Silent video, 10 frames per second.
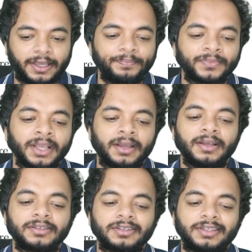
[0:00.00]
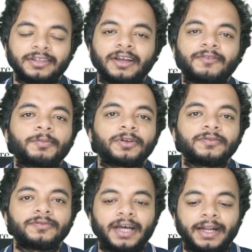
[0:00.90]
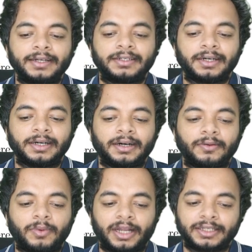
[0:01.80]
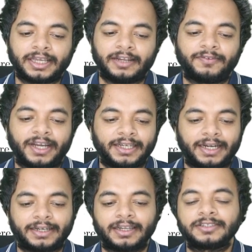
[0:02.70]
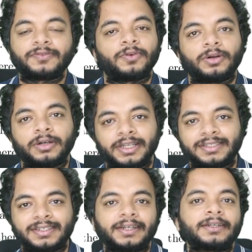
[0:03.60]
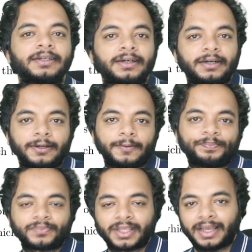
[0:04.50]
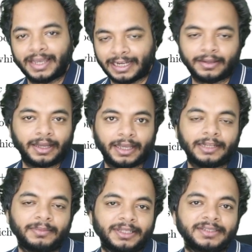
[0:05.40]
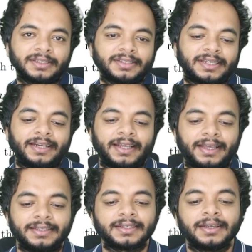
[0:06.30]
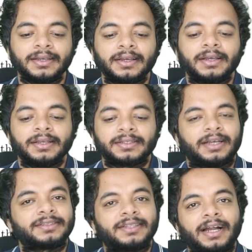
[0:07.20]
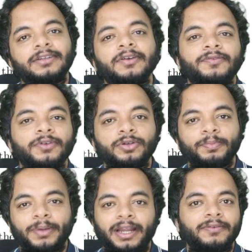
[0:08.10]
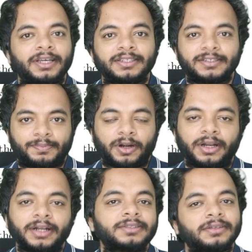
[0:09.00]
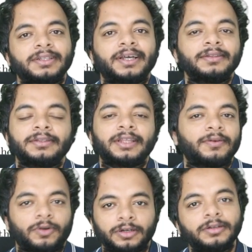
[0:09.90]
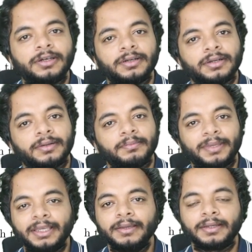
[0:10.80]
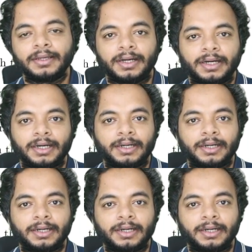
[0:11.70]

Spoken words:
Okay, so then you have to prove that one can find at least 4 distinct elements in the set S, such that if you do pairwise product, so then they won't be